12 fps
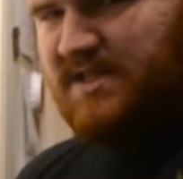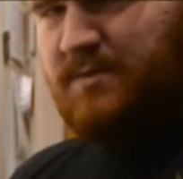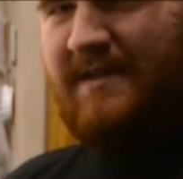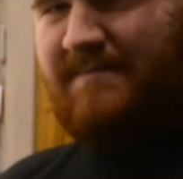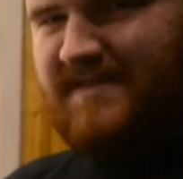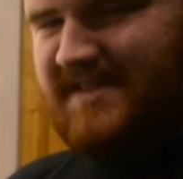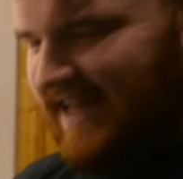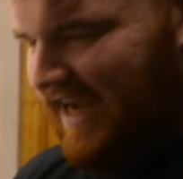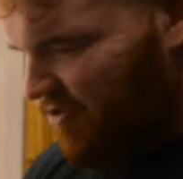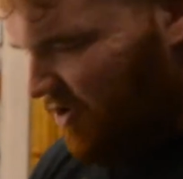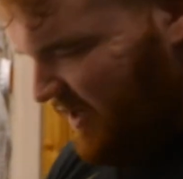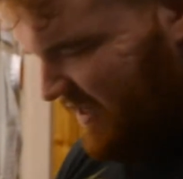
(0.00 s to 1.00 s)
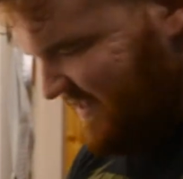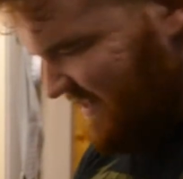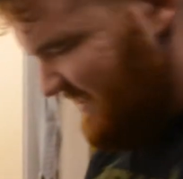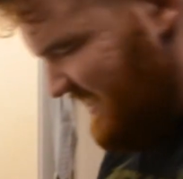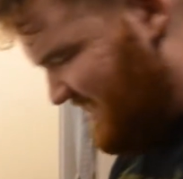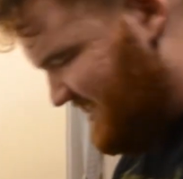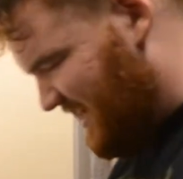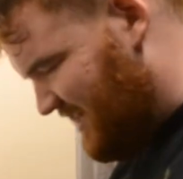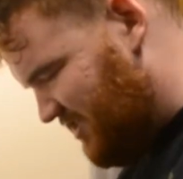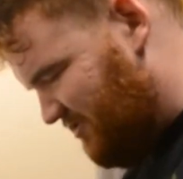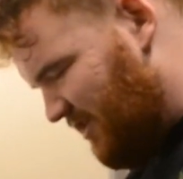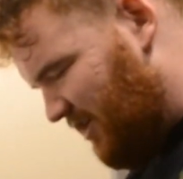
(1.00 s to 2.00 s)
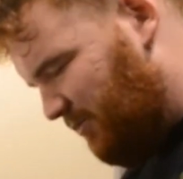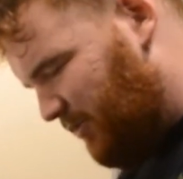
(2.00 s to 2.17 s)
with steroids and testosterone,